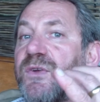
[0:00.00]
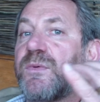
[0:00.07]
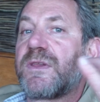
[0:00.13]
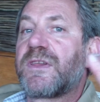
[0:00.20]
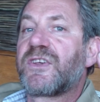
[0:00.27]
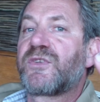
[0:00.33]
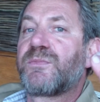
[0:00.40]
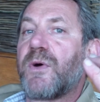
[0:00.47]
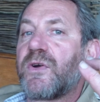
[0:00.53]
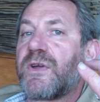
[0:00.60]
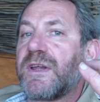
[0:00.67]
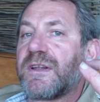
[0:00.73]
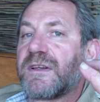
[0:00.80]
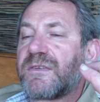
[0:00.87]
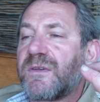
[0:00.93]
with the
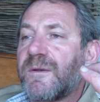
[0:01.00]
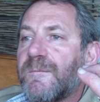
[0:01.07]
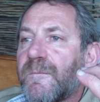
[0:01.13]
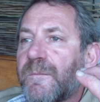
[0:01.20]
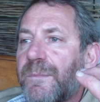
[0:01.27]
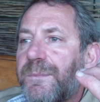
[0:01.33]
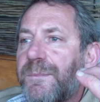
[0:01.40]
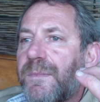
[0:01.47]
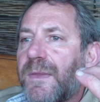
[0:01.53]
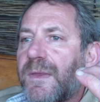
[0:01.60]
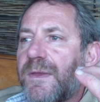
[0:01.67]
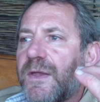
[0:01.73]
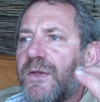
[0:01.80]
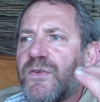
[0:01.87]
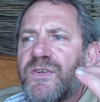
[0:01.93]
smokiness.
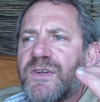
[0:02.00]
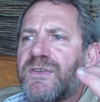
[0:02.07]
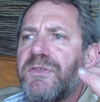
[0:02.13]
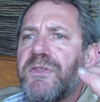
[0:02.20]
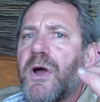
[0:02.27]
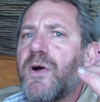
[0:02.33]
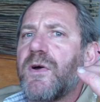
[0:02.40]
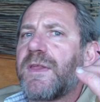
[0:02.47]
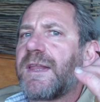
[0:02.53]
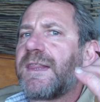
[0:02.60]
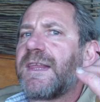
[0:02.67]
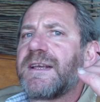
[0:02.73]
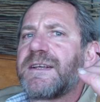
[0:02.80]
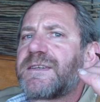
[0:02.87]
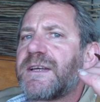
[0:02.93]
You just know that
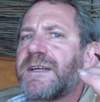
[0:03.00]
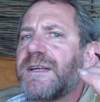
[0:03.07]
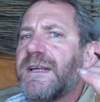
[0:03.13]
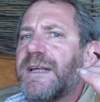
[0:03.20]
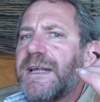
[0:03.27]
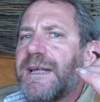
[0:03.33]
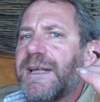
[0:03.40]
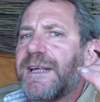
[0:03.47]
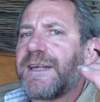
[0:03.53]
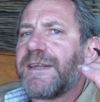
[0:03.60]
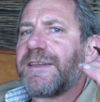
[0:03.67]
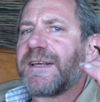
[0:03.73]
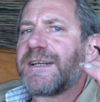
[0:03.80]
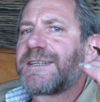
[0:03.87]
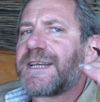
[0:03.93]
there's
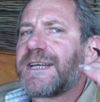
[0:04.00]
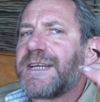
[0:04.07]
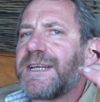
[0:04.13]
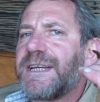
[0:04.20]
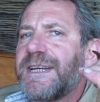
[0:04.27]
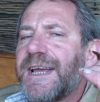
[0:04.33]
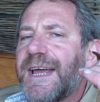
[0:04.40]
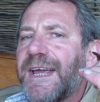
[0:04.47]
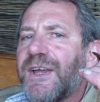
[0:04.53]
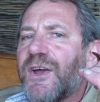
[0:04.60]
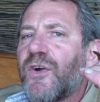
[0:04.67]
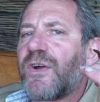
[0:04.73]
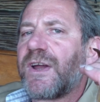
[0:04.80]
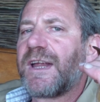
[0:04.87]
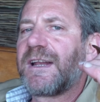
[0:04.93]
a
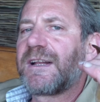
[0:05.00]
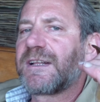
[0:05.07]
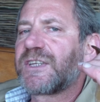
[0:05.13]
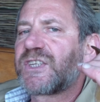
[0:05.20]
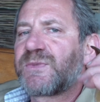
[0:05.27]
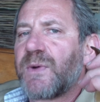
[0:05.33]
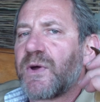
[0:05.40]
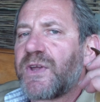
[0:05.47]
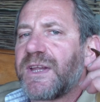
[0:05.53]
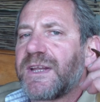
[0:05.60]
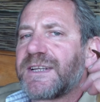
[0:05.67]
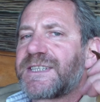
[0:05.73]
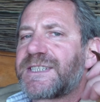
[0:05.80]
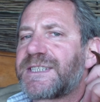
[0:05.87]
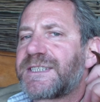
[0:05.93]
oriental
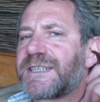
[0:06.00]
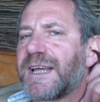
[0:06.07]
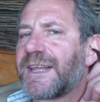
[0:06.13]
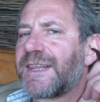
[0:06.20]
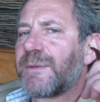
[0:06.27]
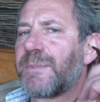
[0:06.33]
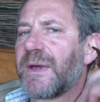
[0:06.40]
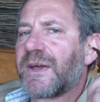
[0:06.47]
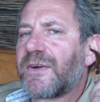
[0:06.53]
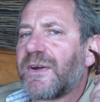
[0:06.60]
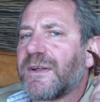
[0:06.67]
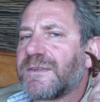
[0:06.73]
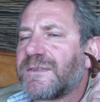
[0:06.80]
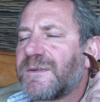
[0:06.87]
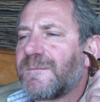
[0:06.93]
smokiness at the
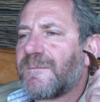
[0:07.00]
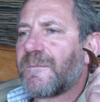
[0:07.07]
background.